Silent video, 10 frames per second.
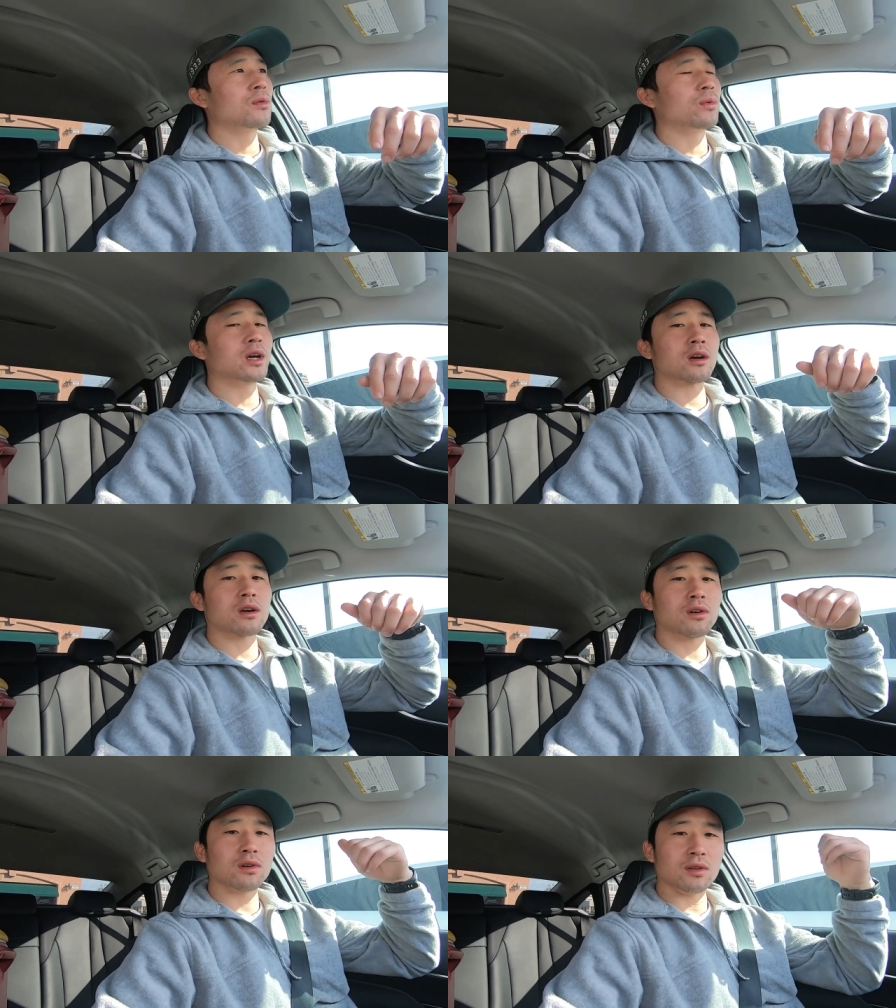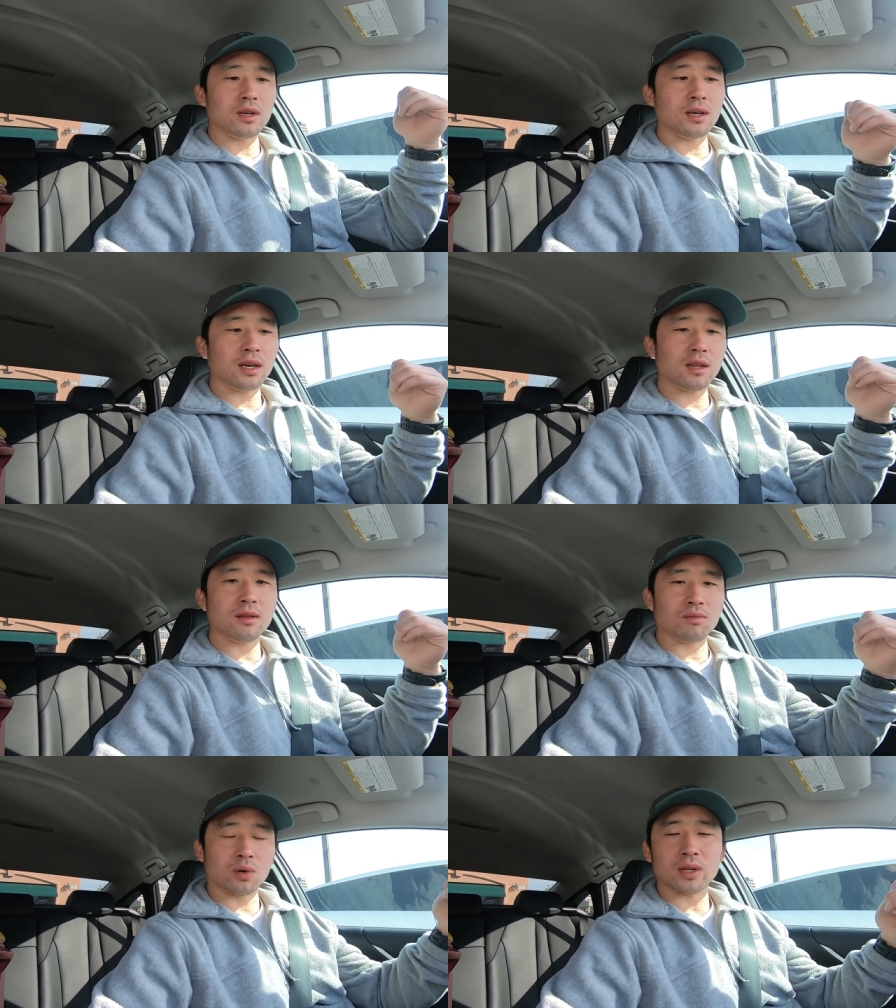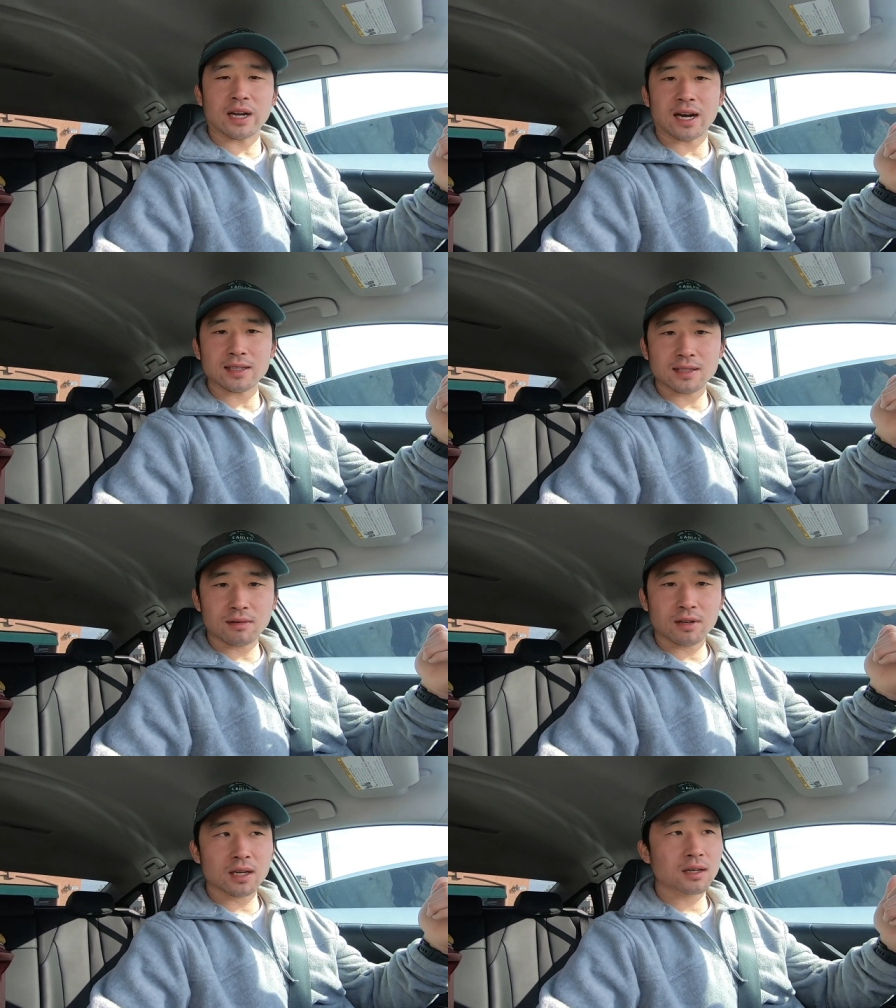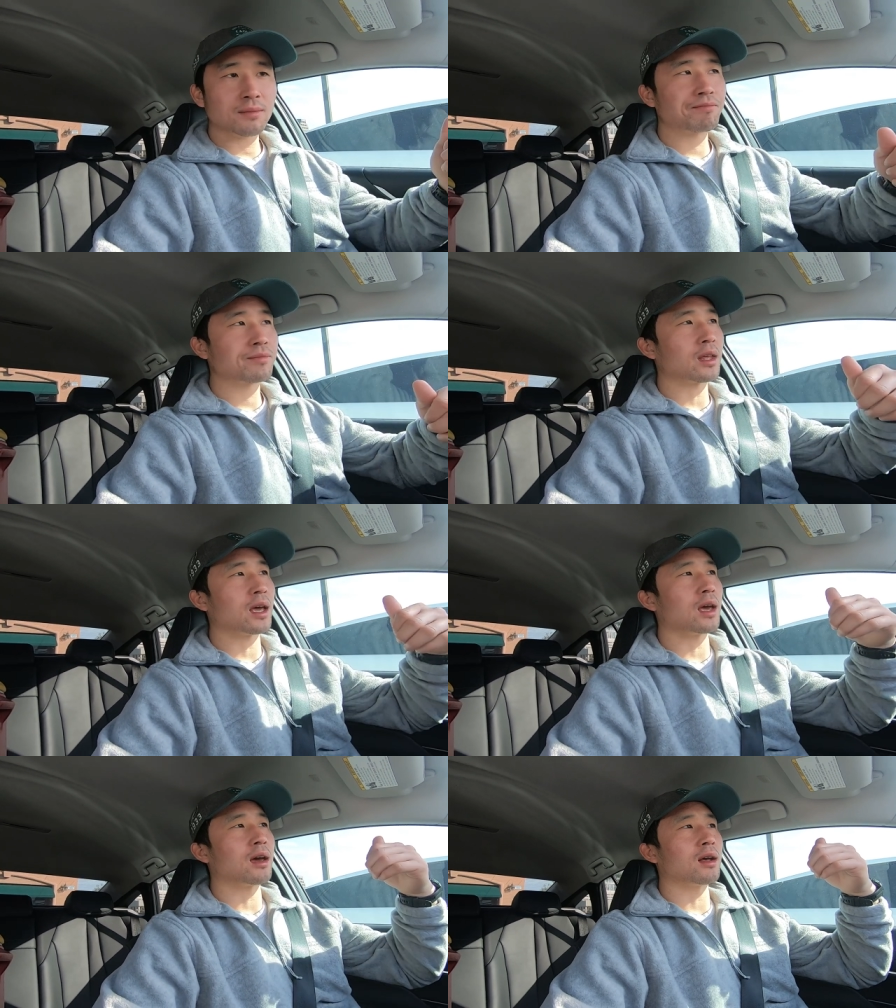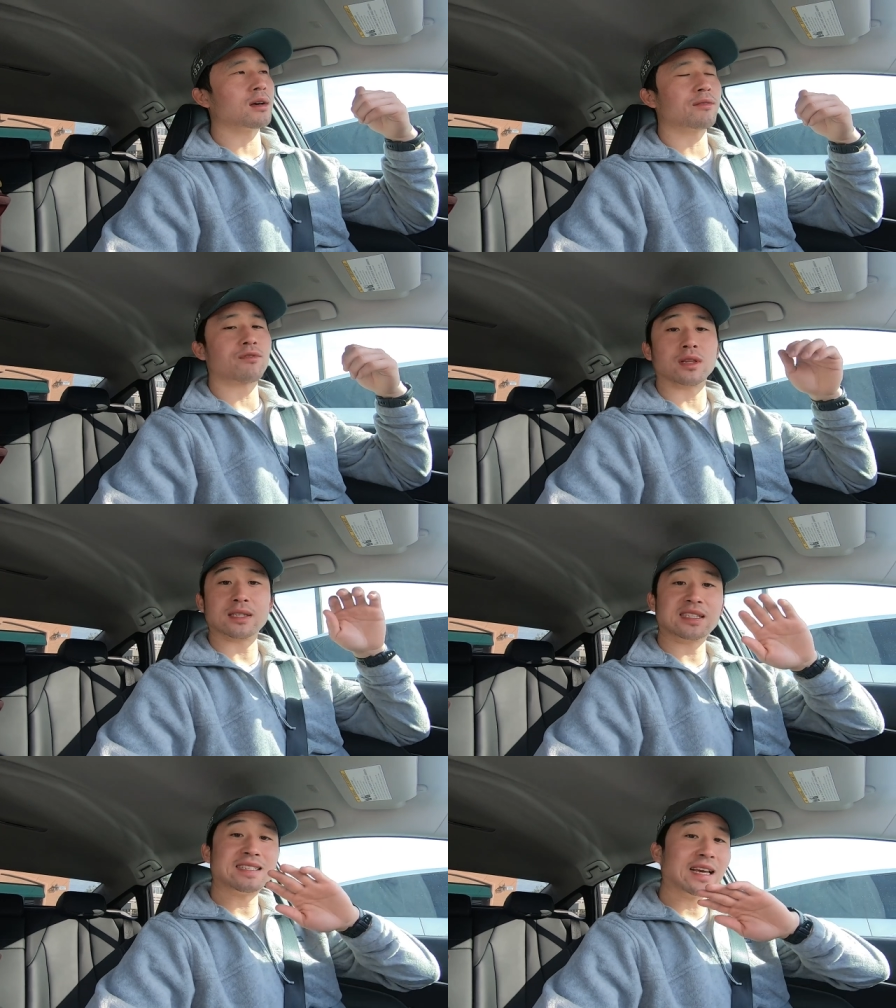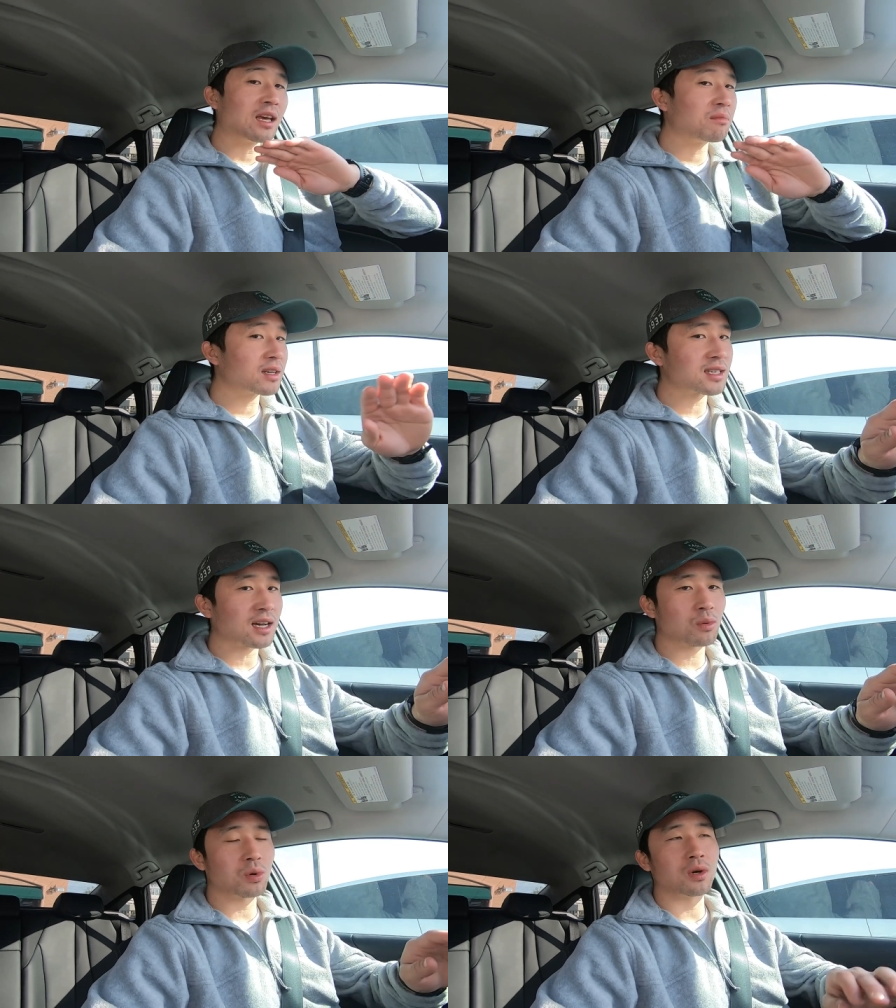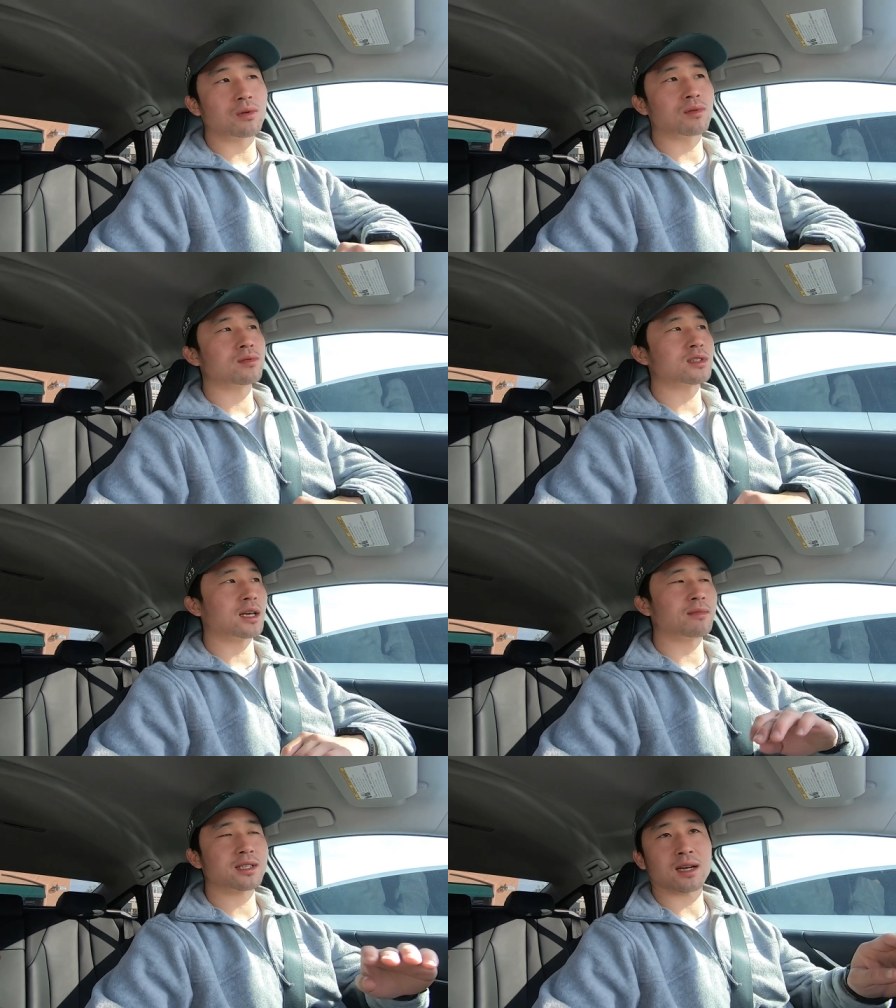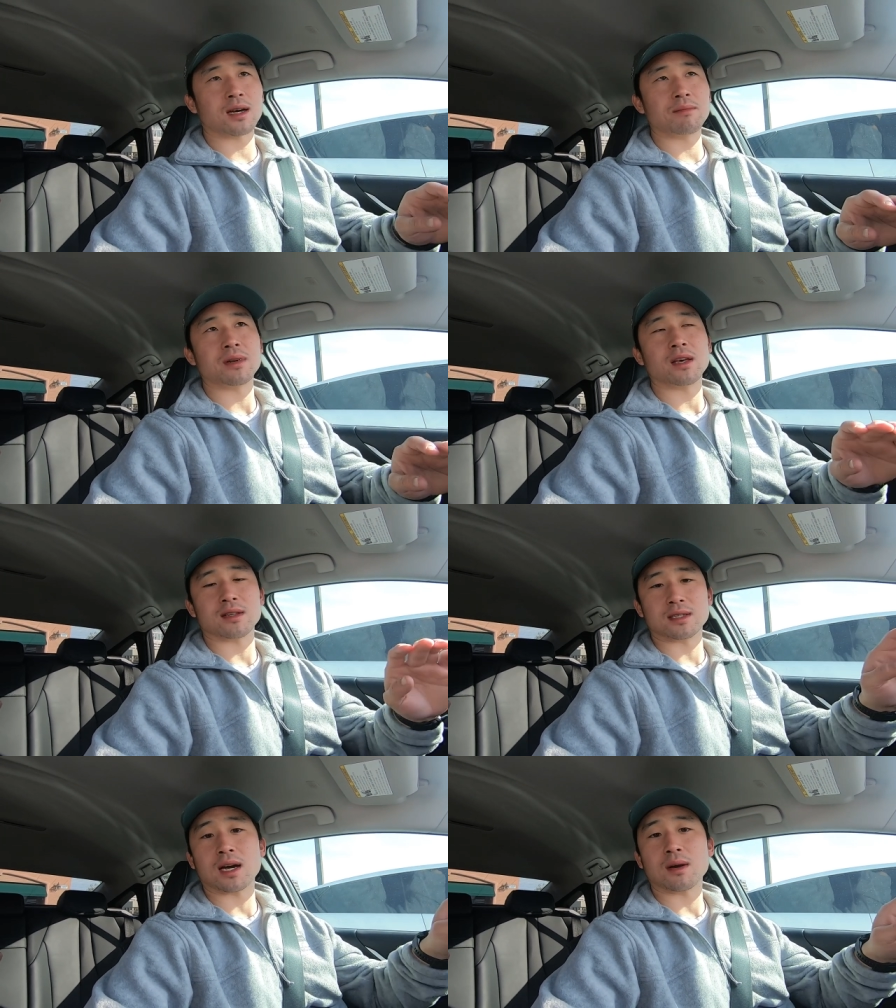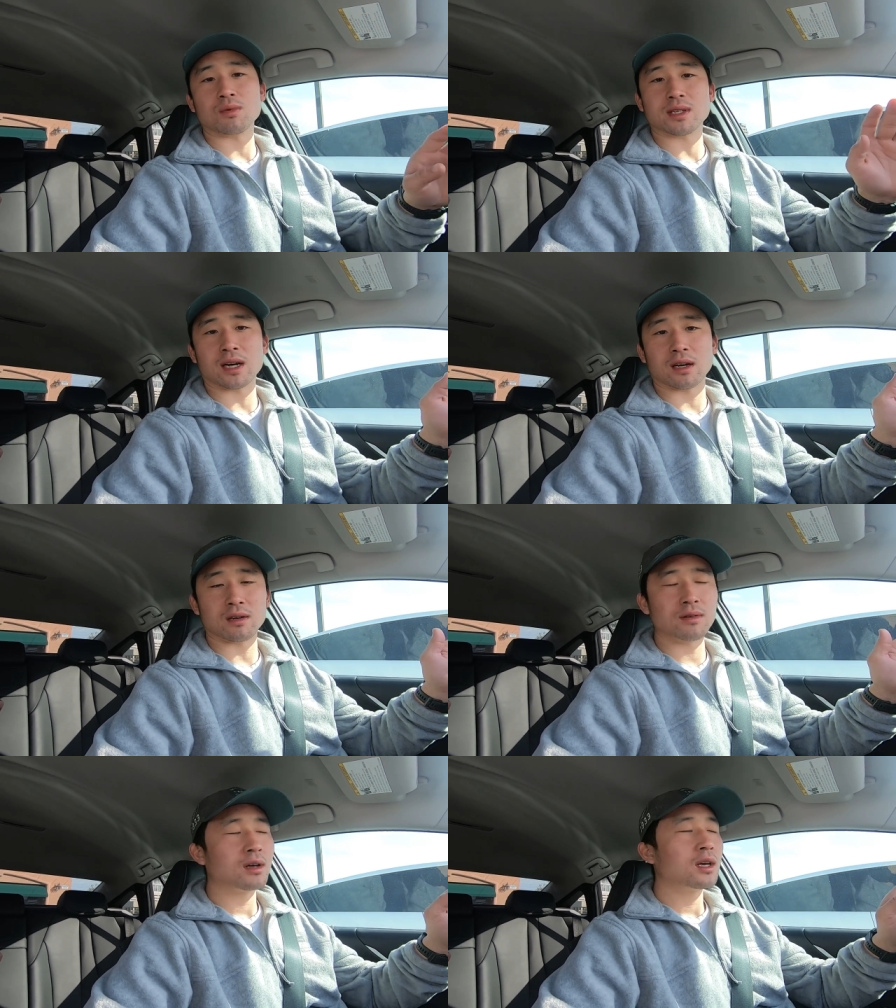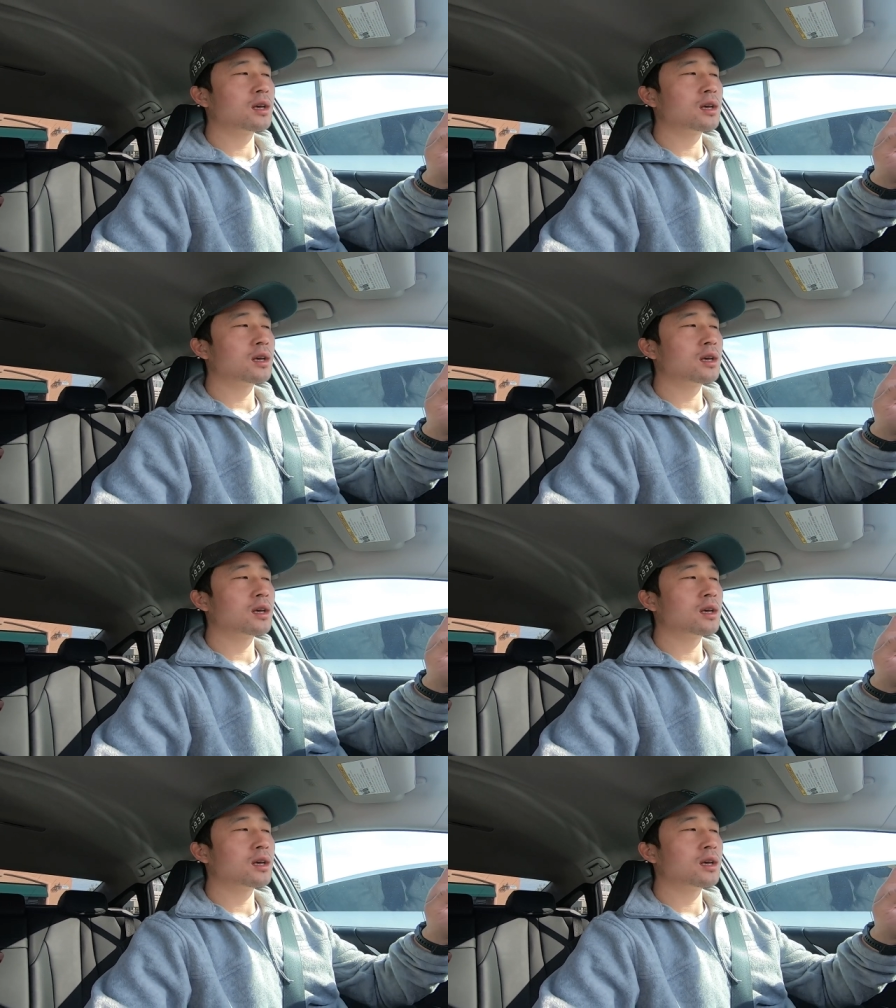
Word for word: We are currently in the Roland Heights area, and for the same exact quote, same exact company at the time was GEICO.